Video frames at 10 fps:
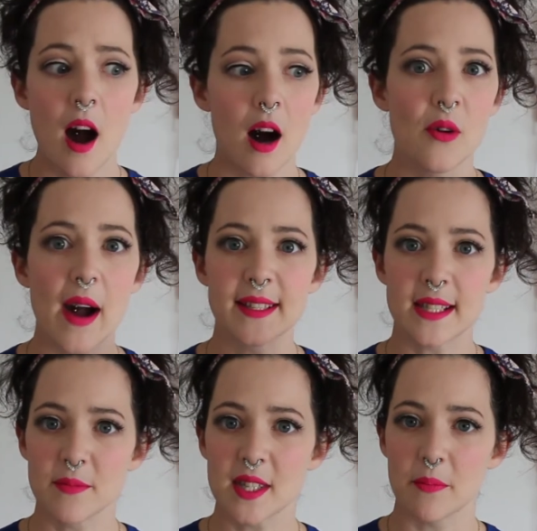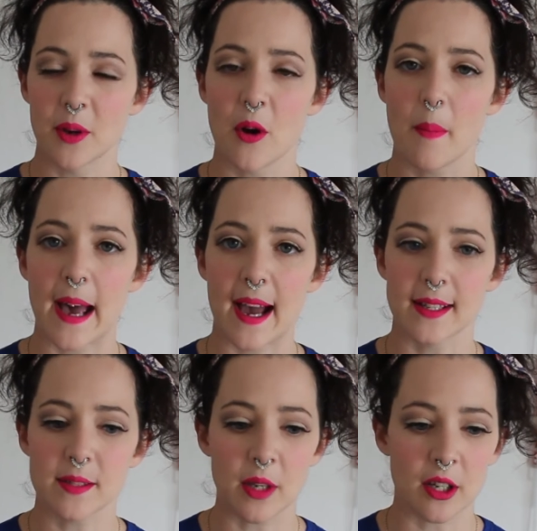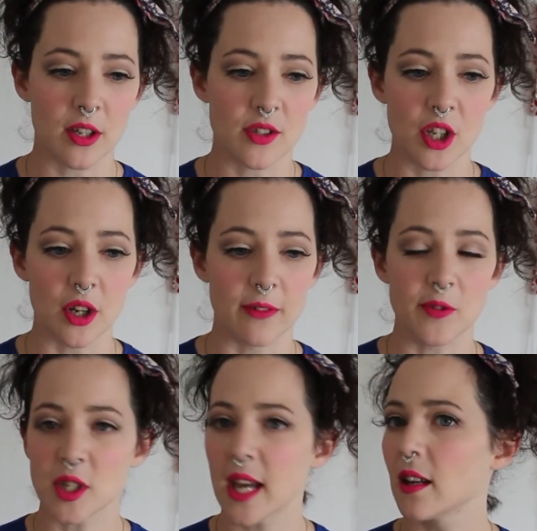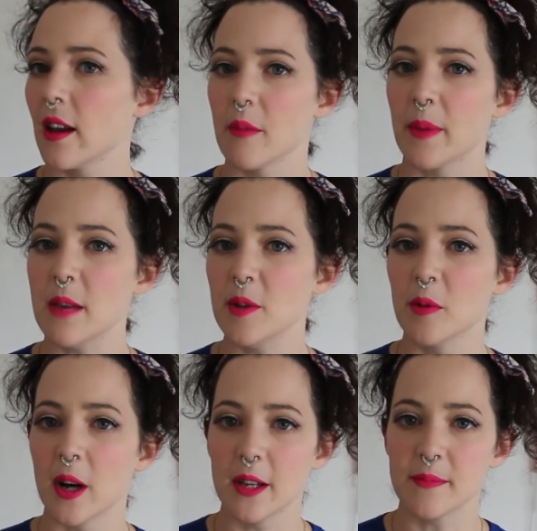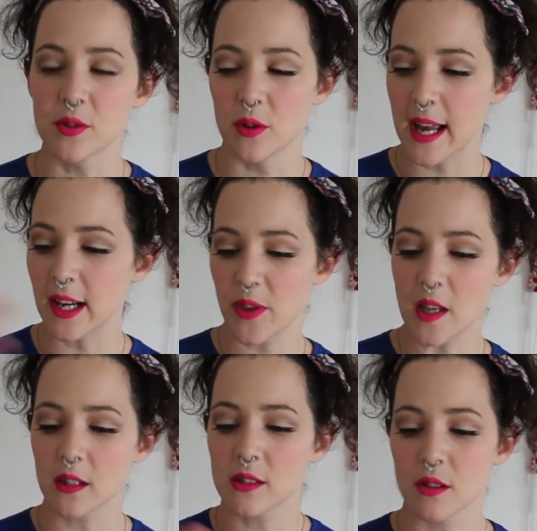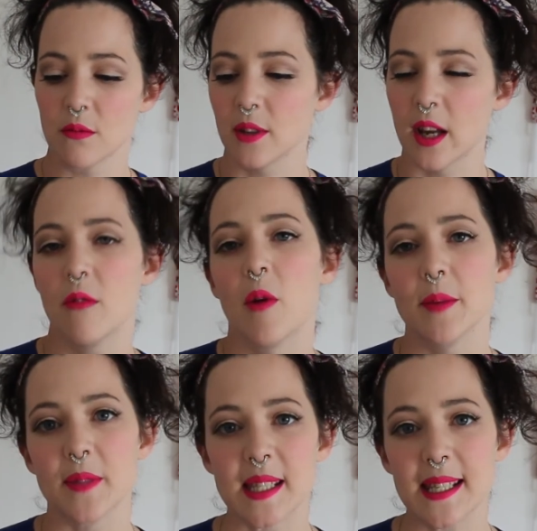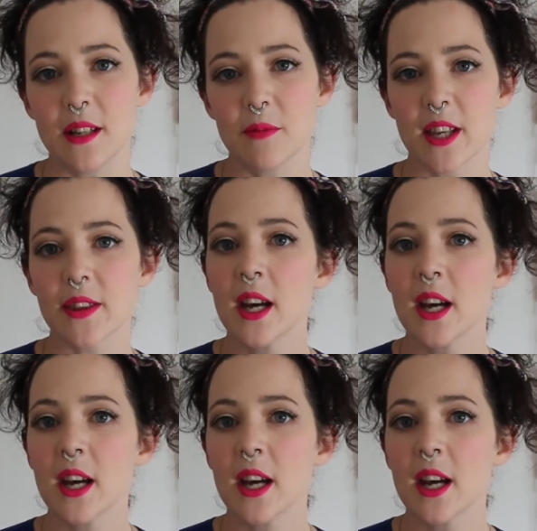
Oh, and some Ziploc bags, because, you know, if you take like baby wipes or anything to like wipe the seat with,